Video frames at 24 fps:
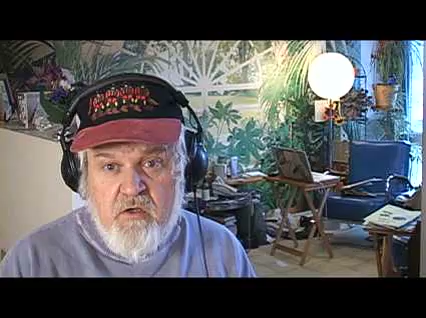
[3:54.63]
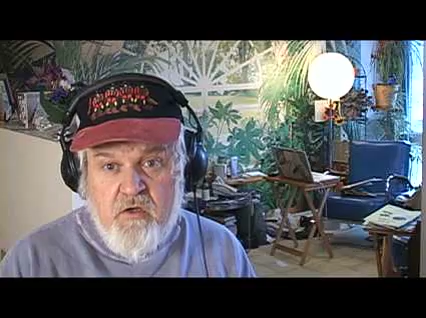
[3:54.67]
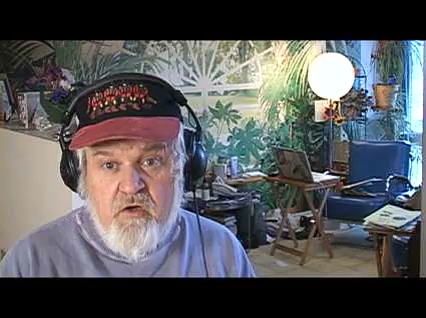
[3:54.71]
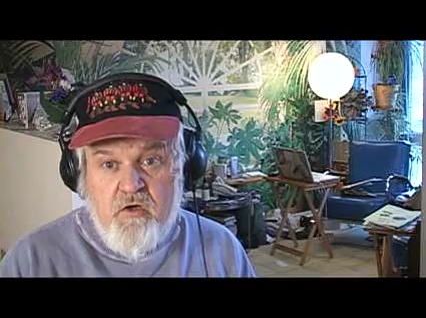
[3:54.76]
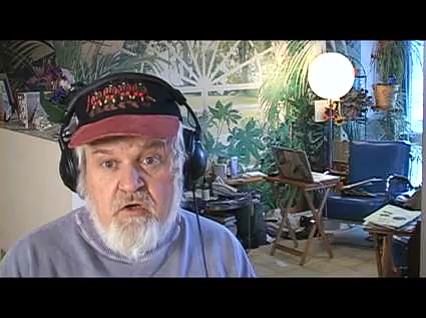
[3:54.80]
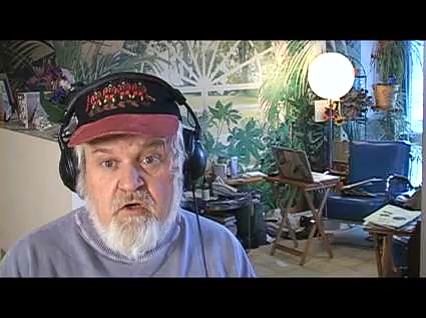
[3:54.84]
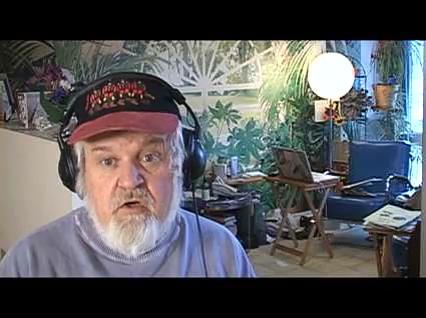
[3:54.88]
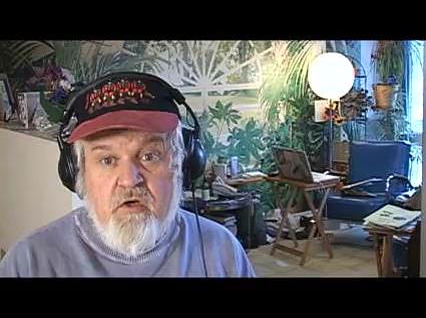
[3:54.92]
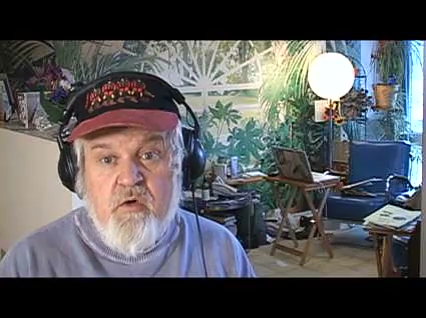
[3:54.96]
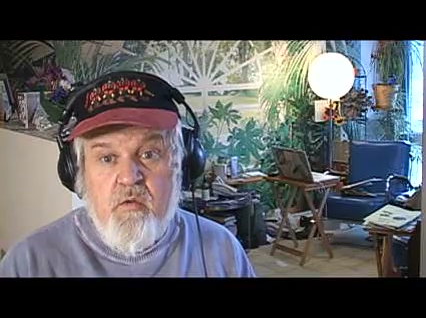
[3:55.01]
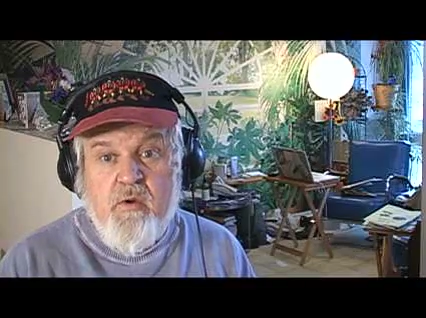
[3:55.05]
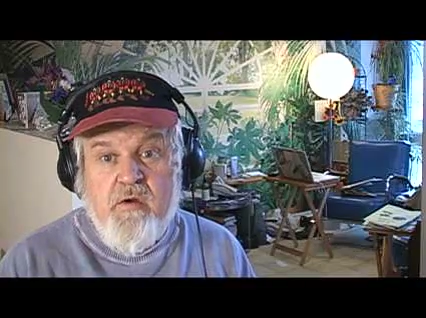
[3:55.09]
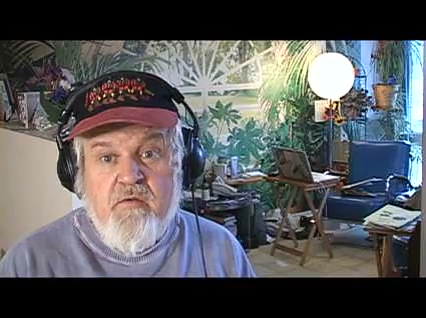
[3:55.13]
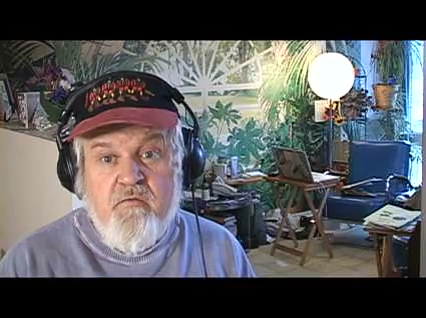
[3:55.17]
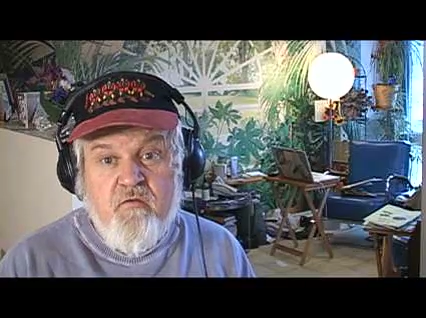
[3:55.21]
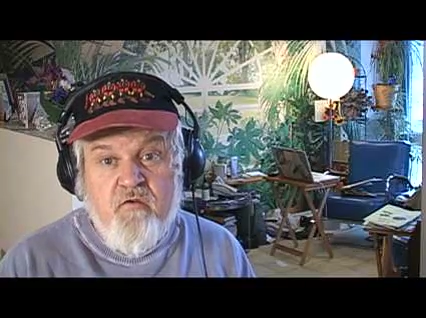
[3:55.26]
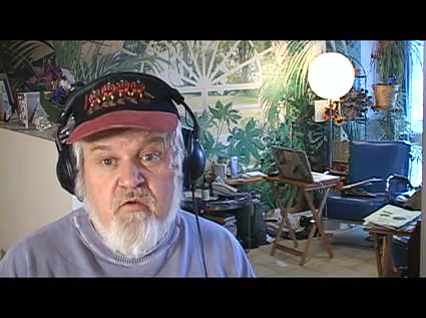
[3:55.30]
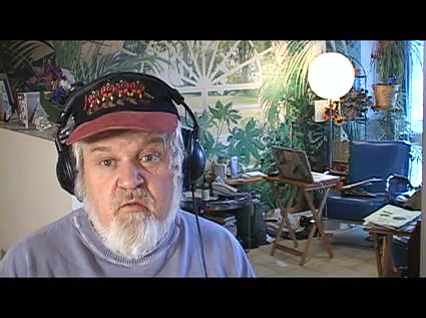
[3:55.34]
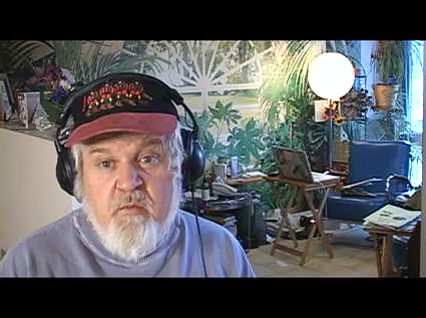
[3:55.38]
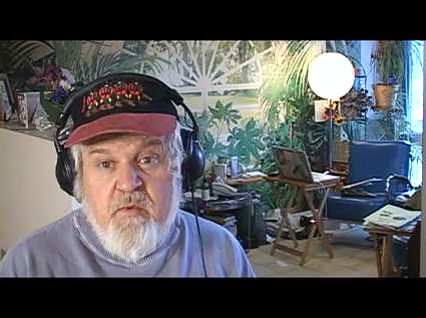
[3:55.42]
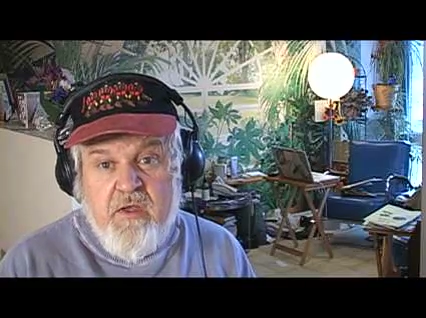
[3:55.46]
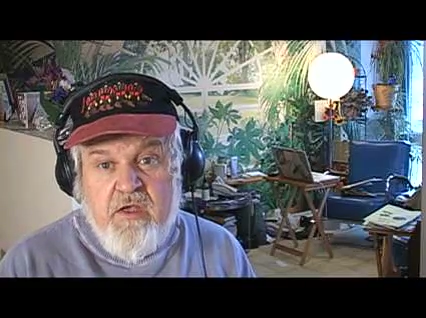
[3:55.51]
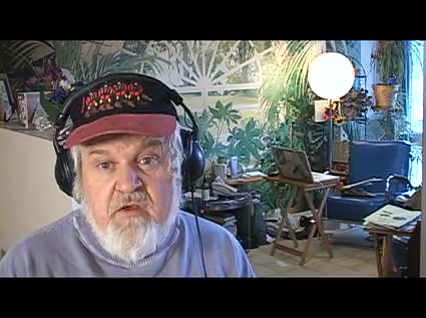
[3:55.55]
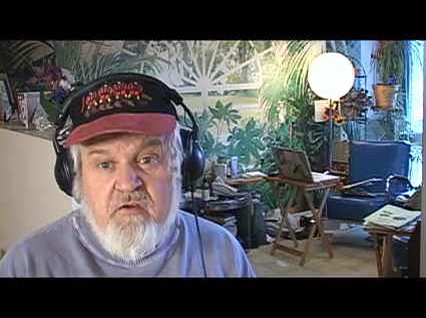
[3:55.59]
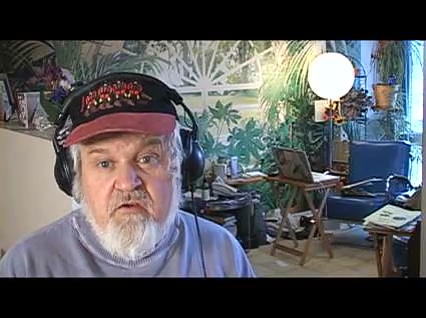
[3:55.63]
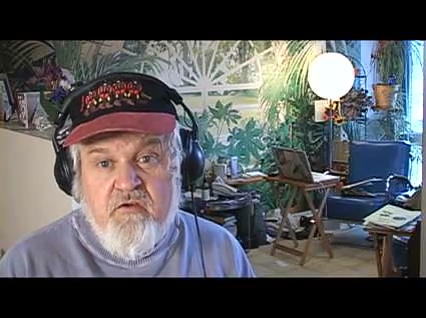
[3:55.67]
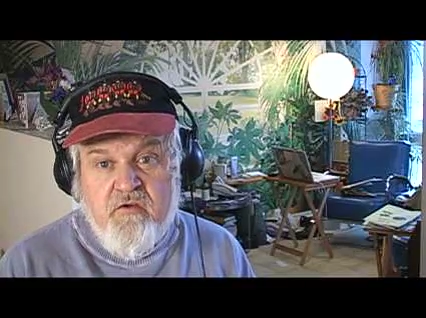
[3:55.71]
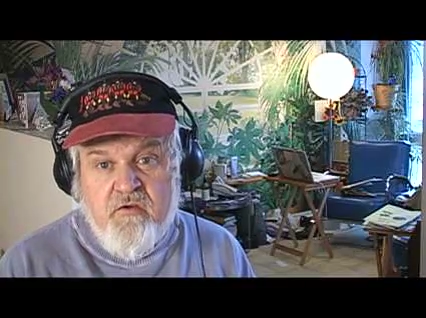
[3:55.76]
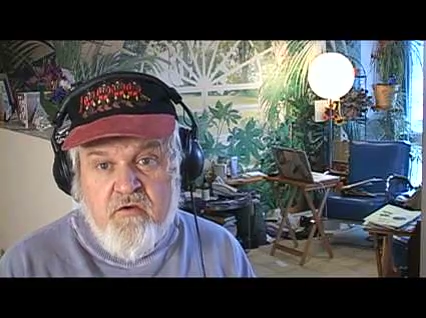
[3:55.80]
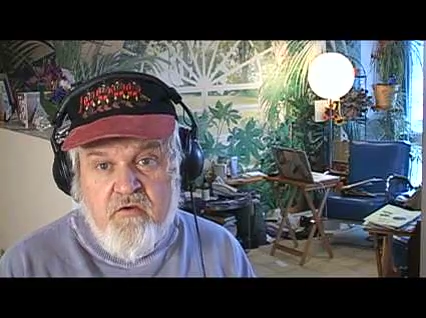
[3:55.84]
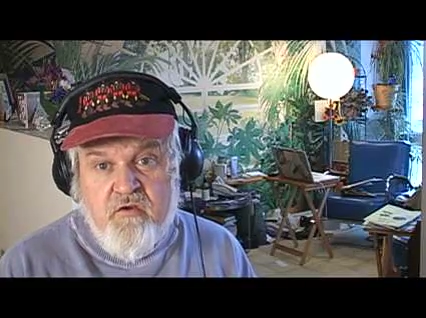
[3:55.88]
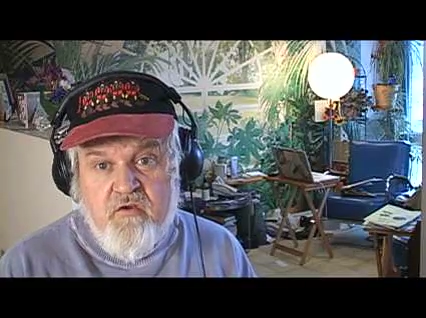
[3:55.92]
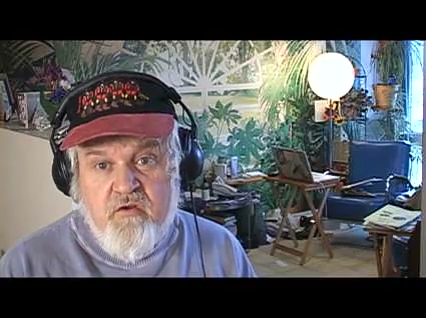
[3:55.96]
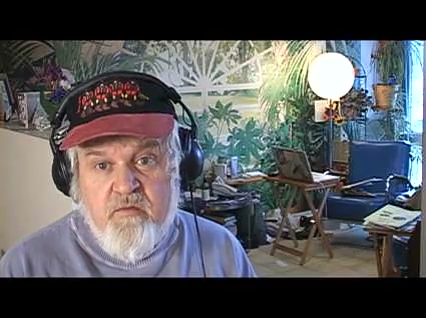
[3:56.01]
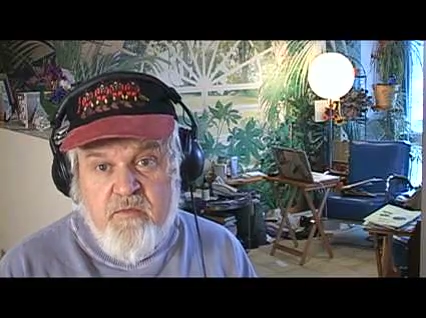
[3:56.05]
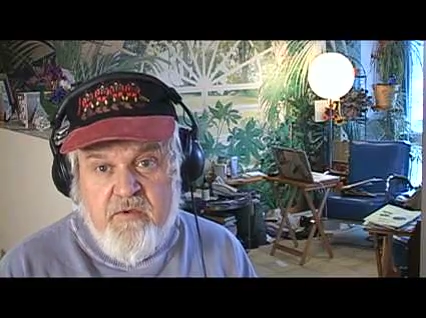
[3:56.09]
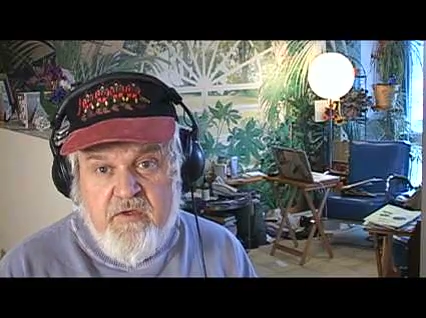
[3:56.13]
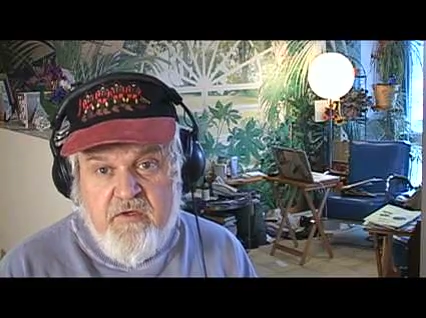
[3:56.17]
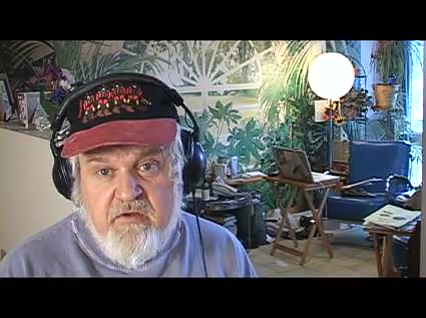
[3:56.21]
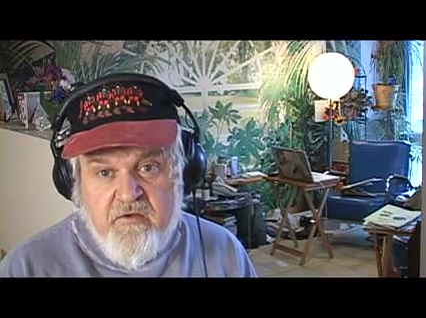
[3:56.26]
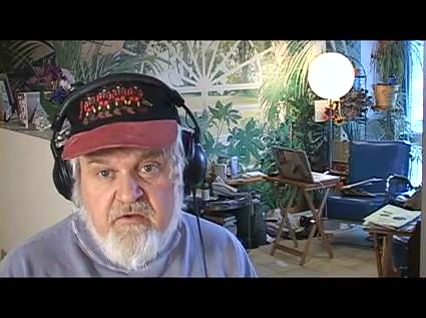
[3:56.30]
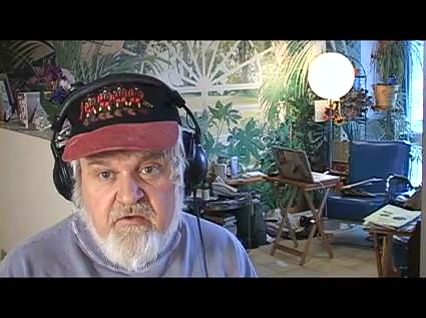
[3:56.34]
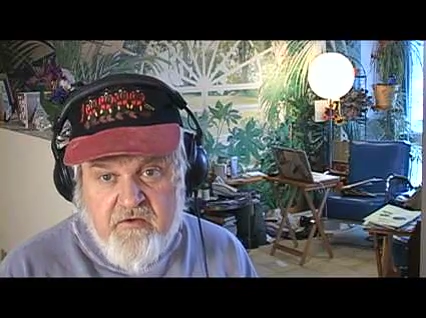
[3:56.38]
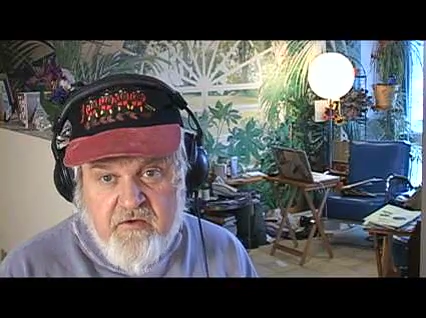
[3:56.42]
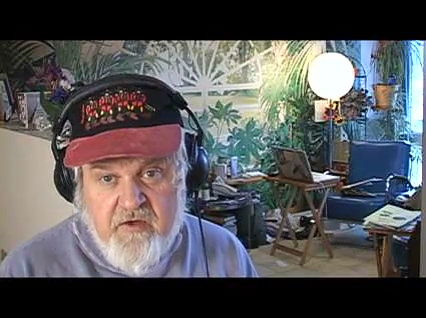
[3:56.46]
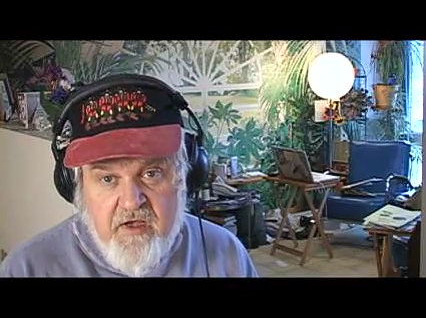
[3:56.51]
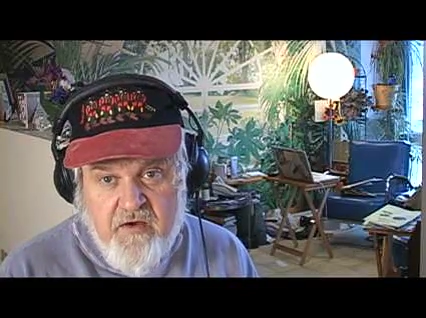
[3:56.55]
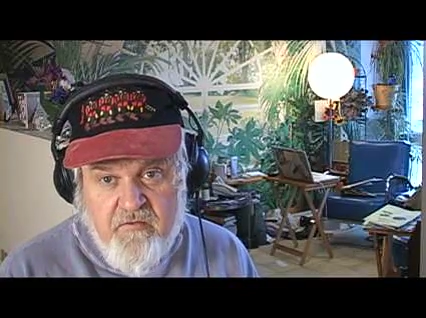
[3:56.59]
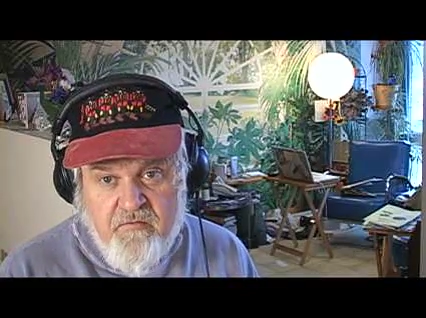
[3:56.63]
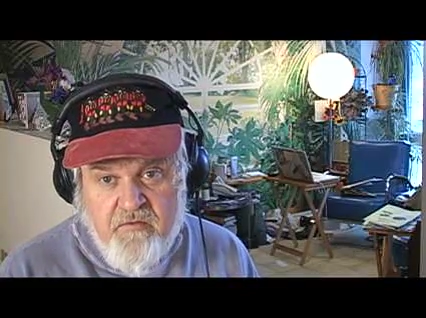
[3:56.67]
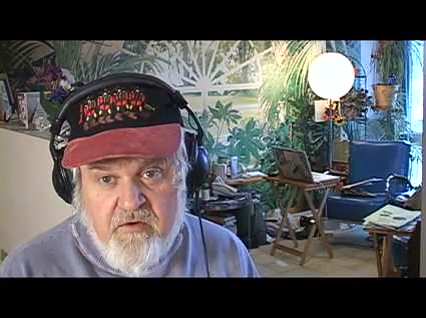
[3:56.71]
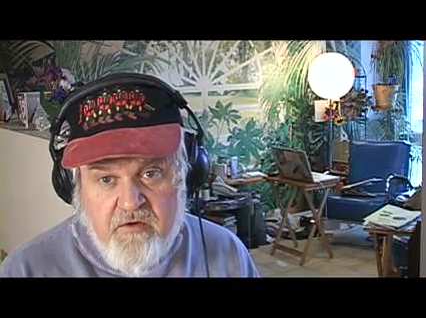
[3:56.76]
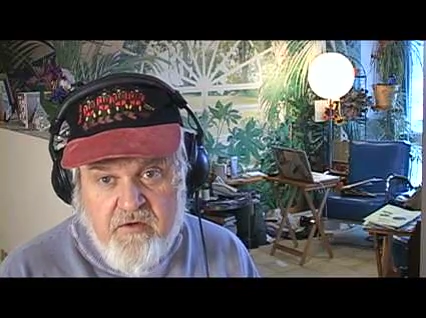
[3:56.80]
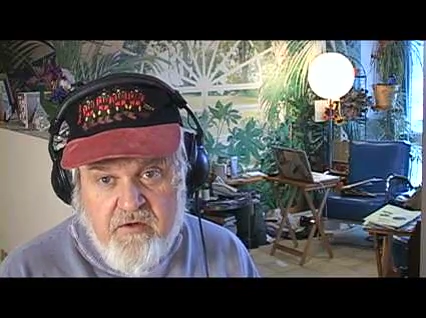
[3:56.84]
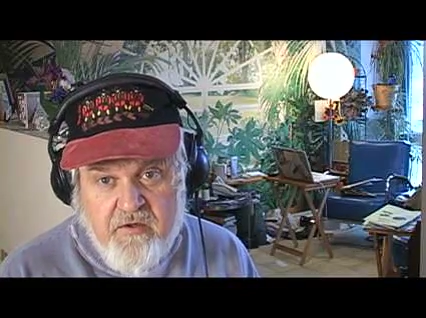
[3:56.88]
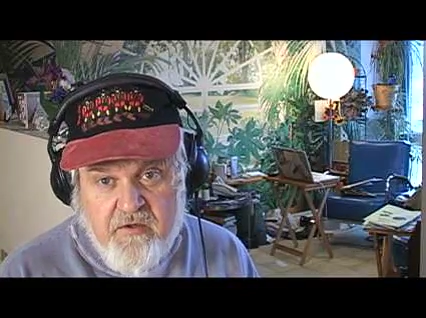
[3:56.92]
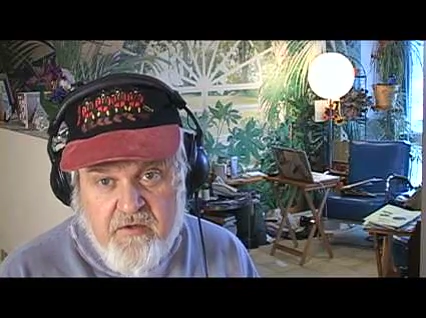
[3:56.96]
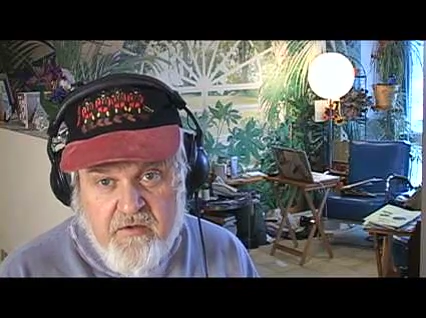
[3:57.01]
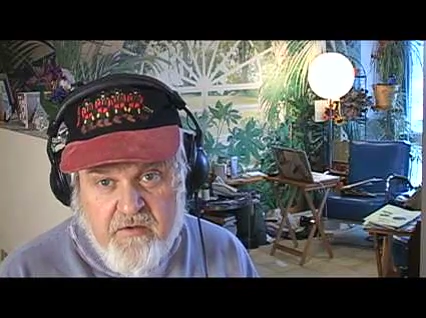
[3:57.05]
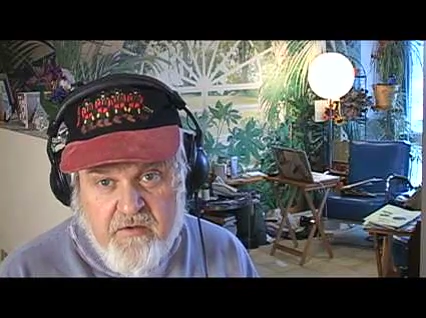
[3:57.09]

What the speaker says: new information to be discovered.